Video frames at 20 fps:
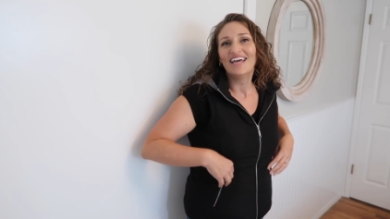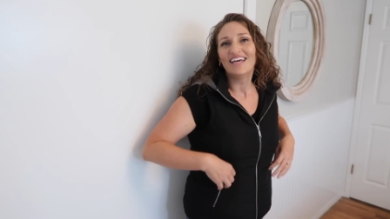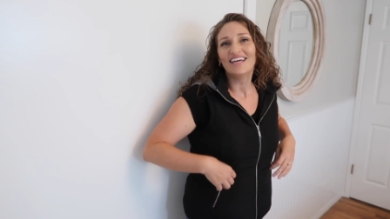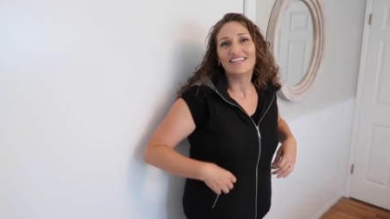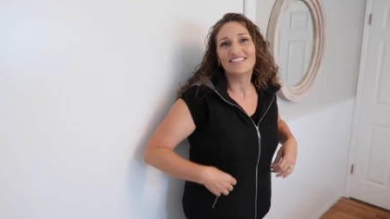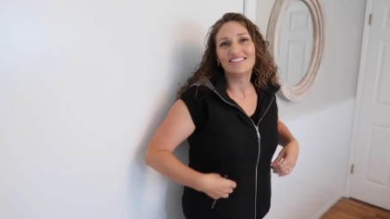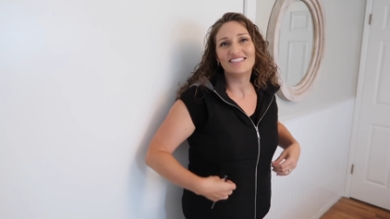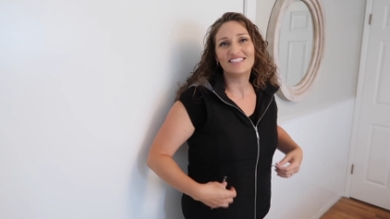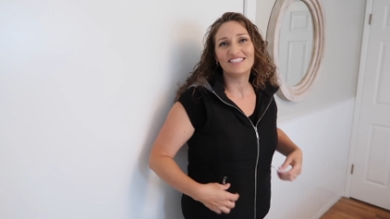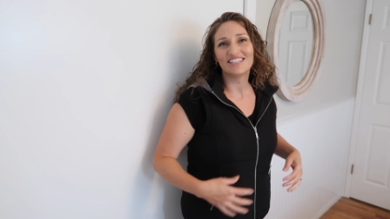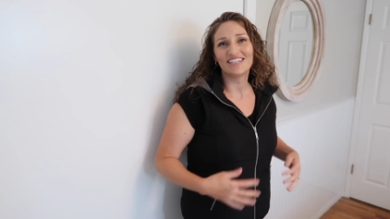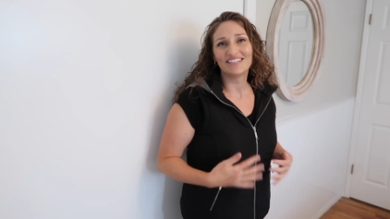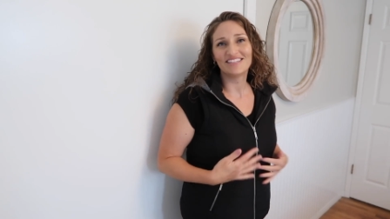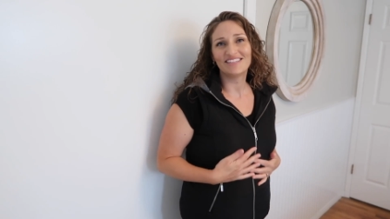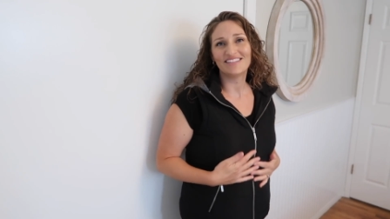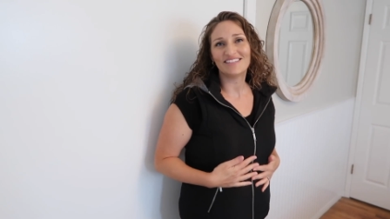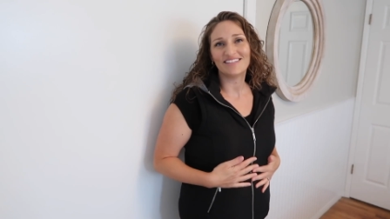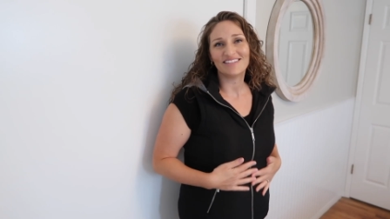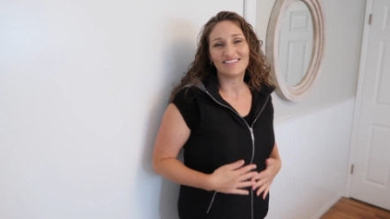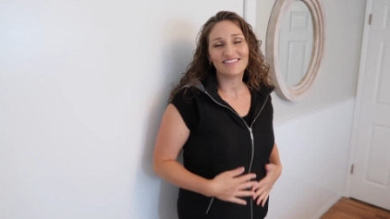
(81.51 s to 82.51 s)
It's
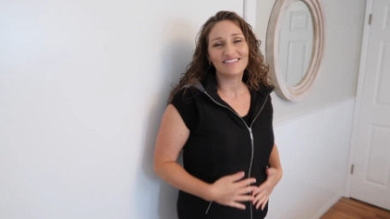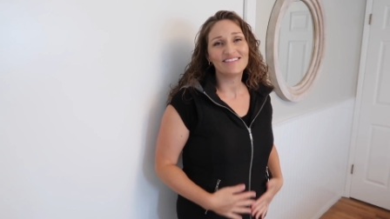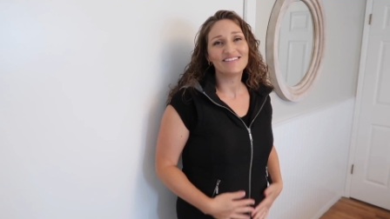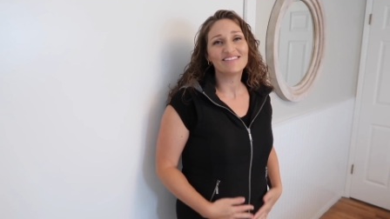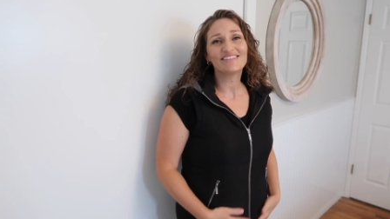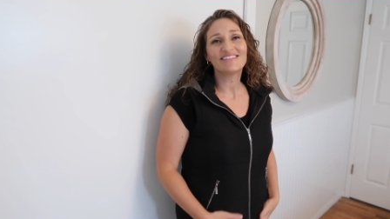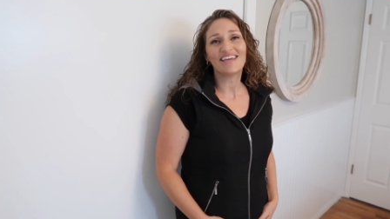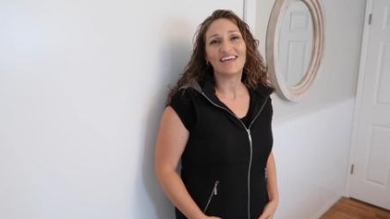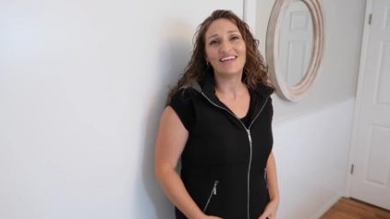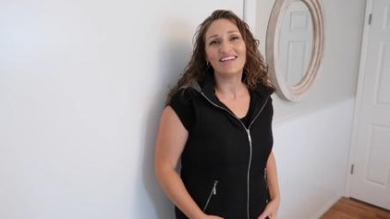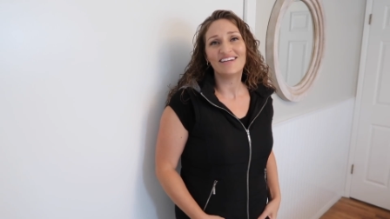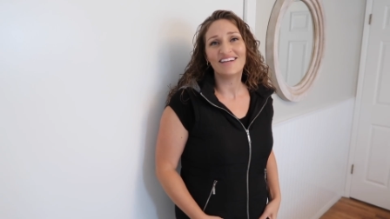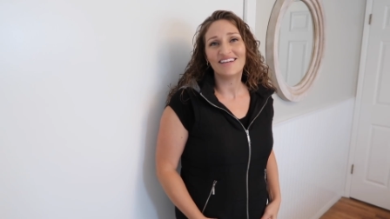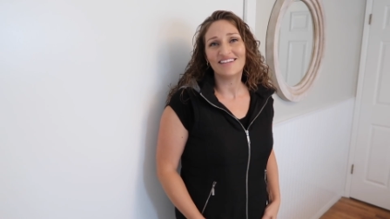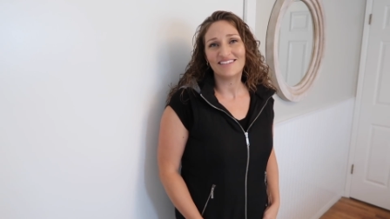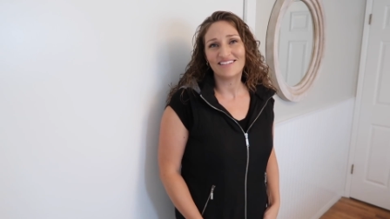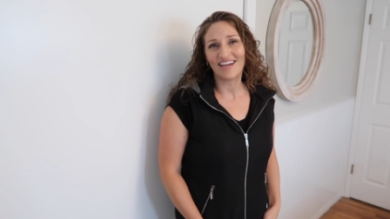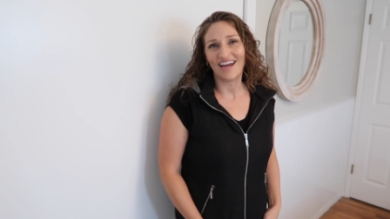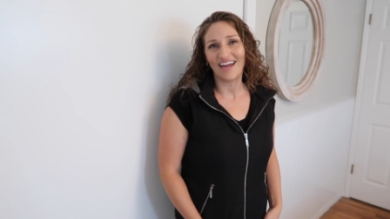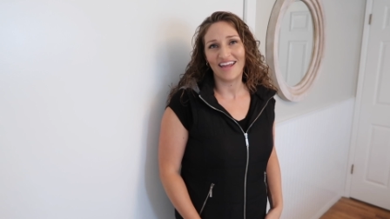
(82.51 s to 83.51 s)
just
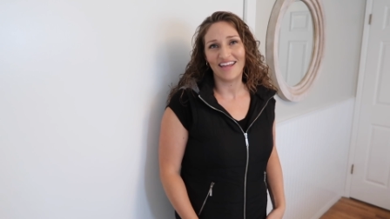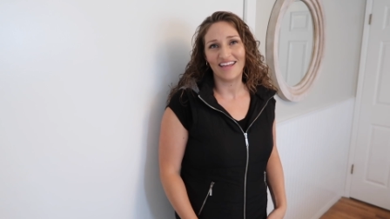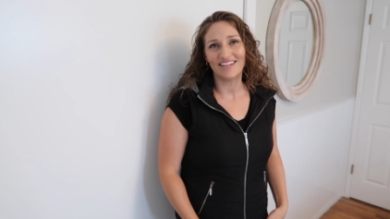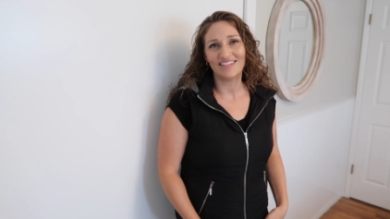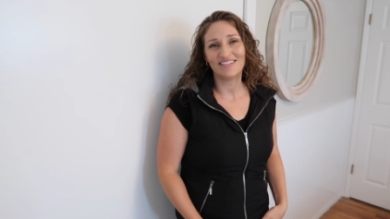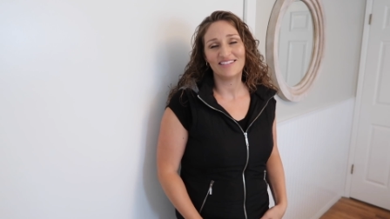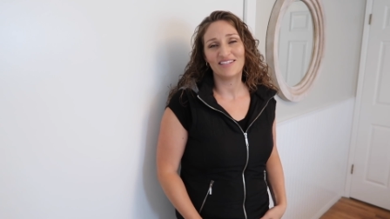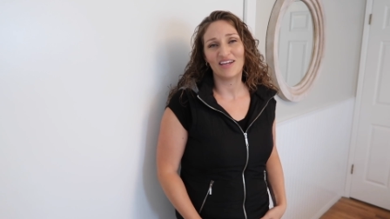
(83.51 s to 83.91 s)
skin tight.